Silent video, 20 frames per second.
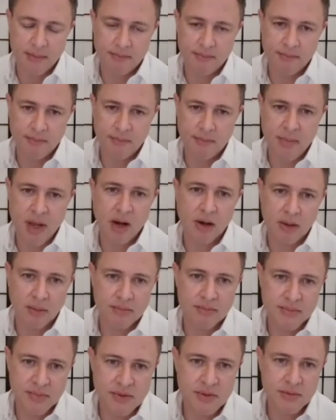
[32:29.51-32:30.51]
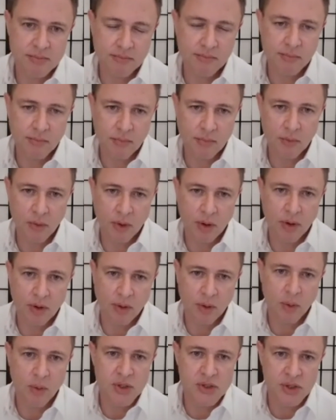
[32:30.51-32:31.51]
Malcolm's
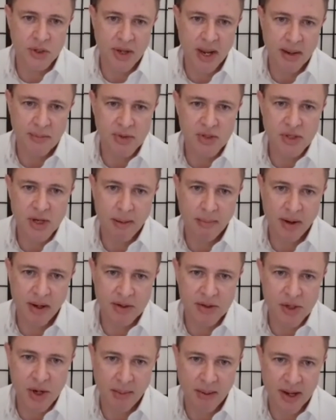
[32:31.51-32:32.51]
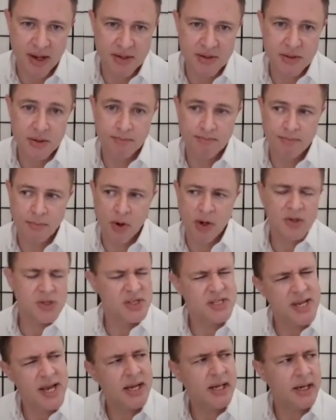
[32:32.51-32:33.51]
original name is Shabazz.
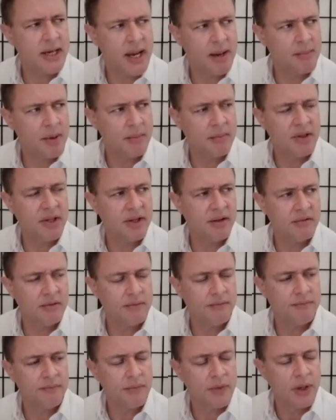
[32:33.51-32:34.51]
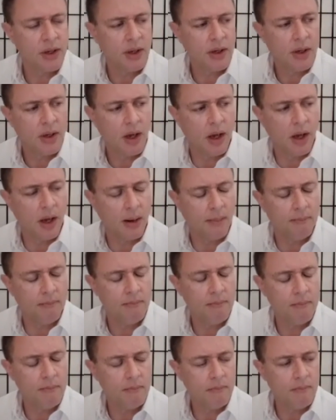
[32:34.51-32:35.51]
Actually, taken name, I believe.
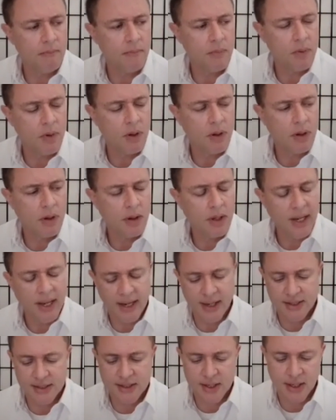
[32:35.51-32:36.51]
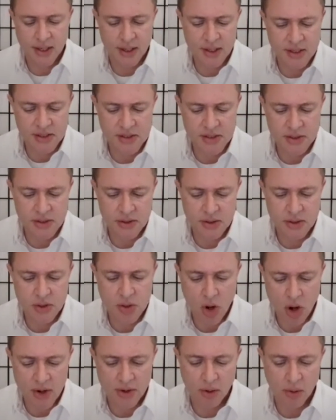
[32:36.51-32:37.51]
And his
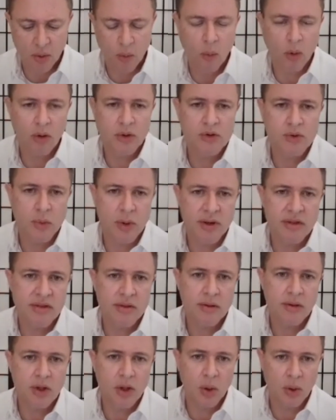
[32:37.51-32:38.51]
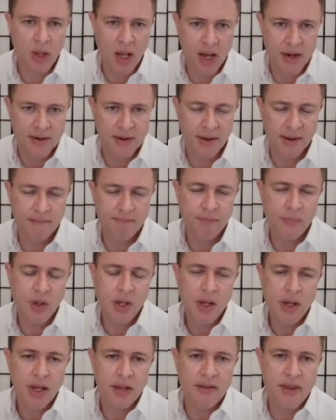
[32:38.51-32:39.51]
daughter worked with Yolanda,
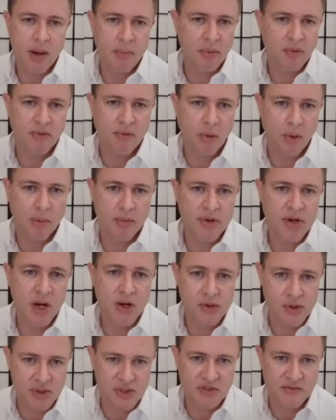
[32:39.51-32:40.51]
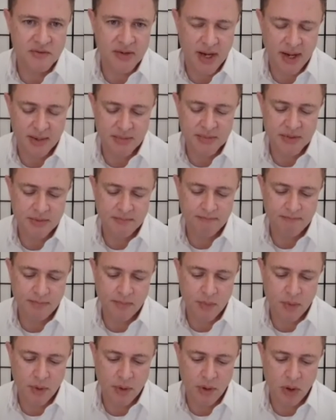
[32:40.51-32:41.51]
and they performed hundreds of times
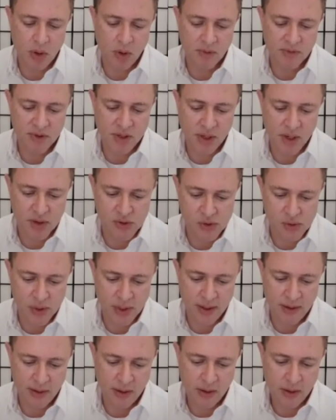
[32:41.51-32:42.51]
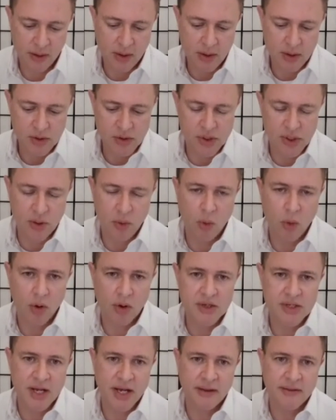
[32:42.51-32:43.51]
all over the country. She
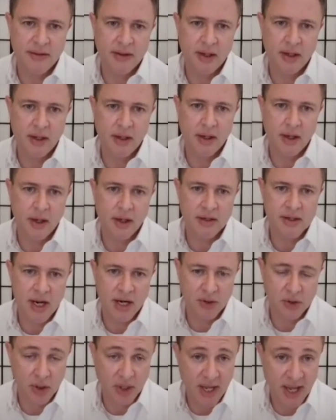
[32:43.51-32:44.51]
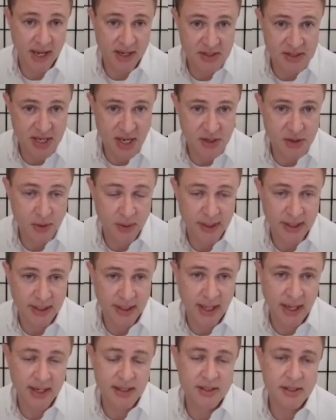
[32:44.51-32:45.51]
worked at the Dr. King Center in
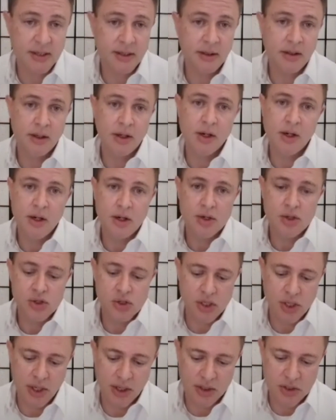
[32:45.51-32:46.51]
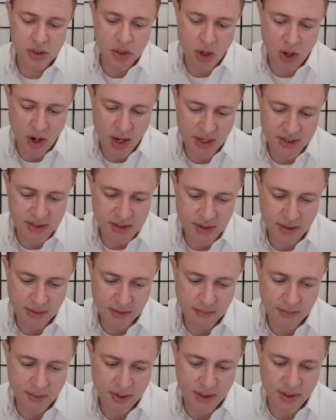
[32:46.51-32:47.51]
Atlanta. She taught
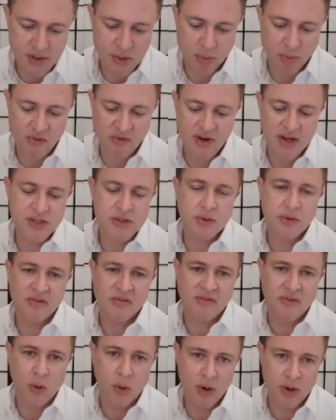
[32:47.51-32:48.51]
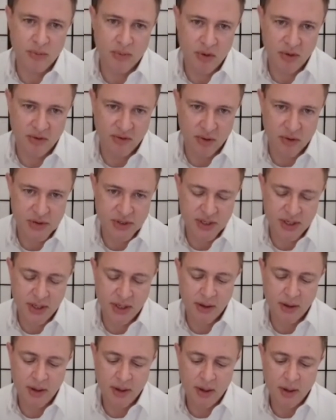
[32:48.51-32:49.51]
as a professor at Fordham
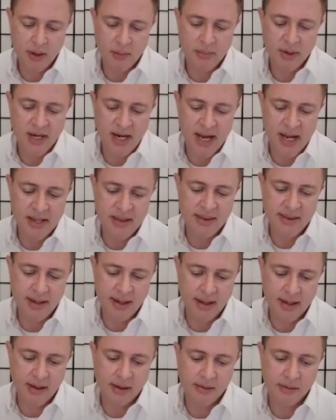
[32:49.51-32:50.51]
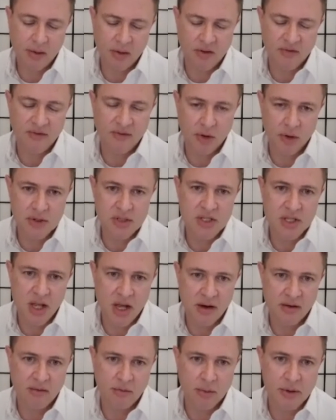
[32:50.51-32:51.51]
University. But I think her first
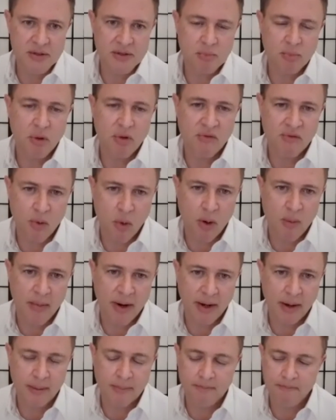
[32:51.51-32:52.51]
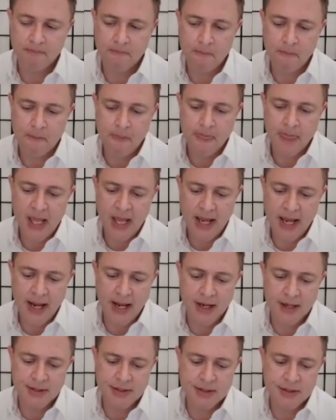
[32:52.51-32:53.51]
love was performing.
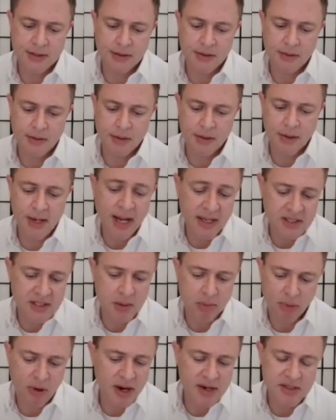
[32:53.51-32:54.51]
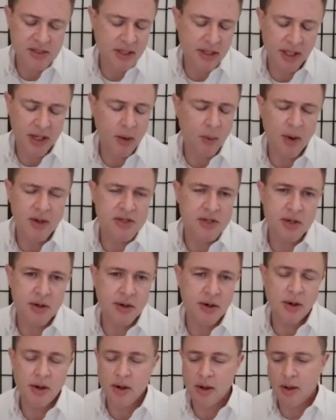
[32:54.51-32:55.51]
And not surprisingly, it
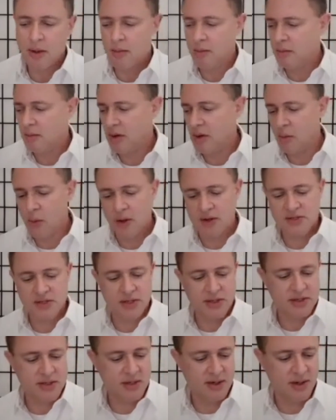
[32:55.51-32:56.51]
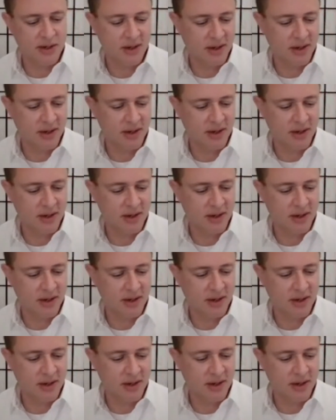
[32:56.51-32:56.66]
wasn't